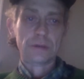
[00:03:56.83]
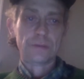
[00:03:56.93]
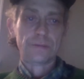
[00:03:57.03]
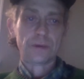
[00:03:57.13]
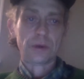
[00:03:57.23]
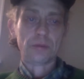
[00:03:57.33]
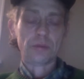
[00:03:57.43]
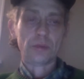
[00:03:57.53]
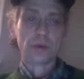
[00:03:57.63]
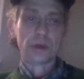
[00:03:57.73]

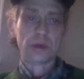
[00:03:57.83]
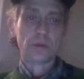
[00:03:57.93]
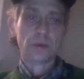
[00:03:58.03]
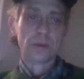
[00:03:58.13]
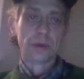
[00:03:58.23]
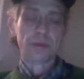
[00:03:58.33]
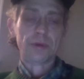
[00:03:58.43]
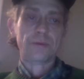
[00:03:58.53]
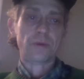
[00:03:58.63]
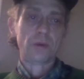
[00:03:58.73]
from what we
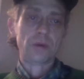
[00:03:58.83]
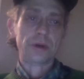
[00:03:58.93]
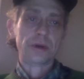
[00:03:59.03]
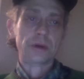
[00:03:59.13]
put forward?